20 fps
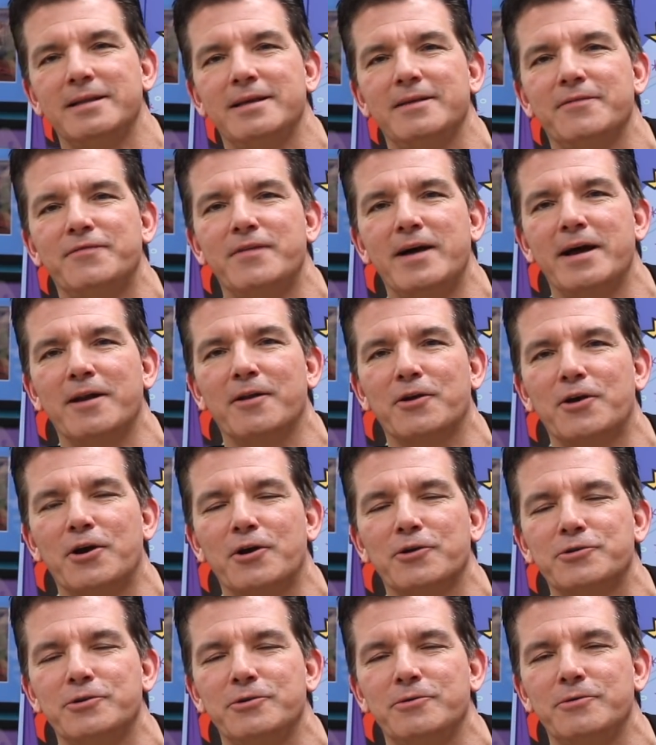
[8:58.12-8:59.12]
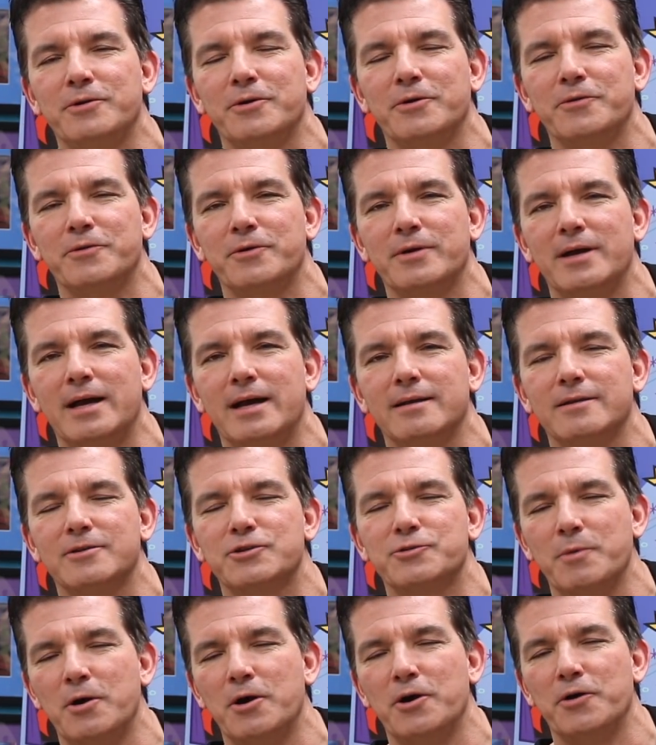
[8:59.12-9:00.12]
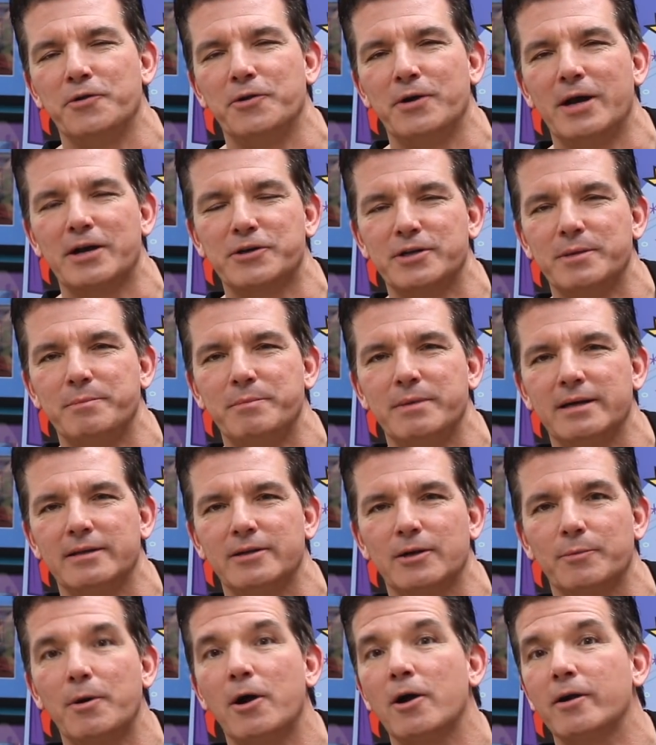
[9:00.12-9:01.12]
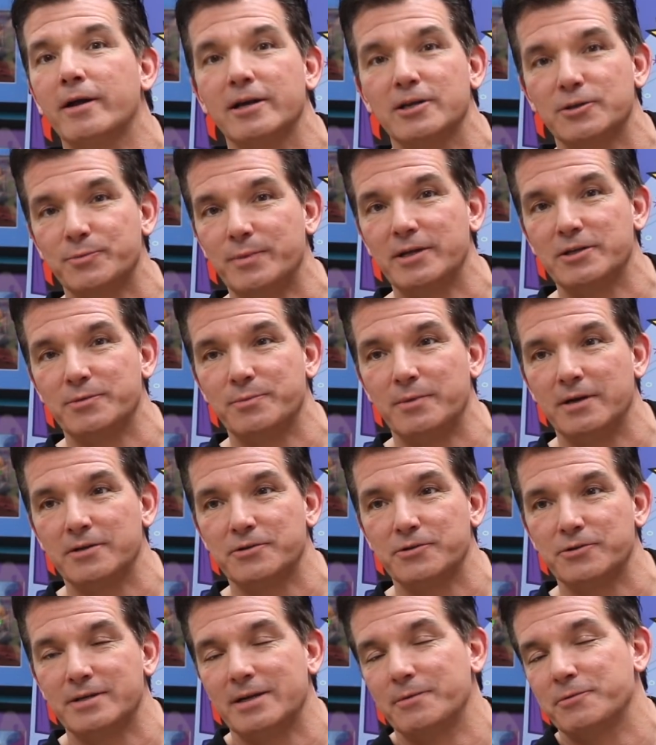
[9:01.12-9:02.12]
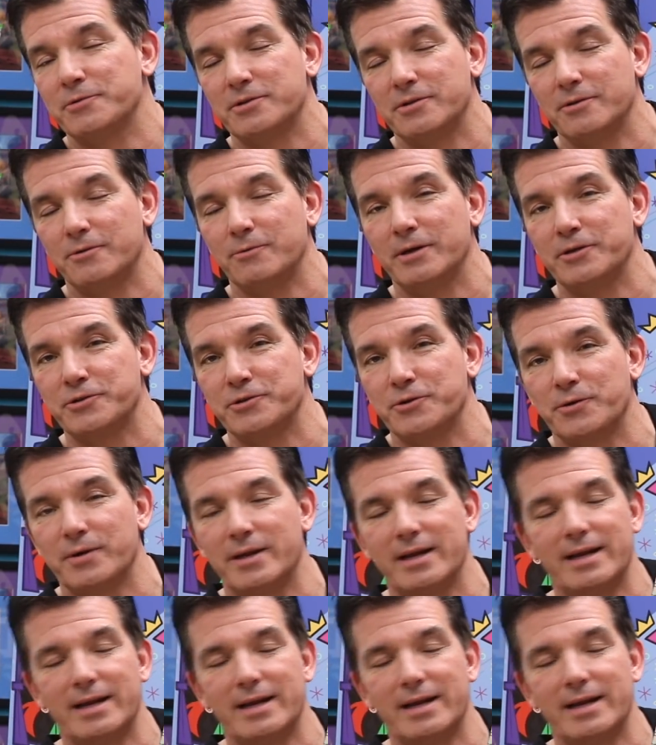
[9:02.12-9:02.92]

the final cartoon though, they're not small, they're actually big. They're parking space monsters. That was the quick joke I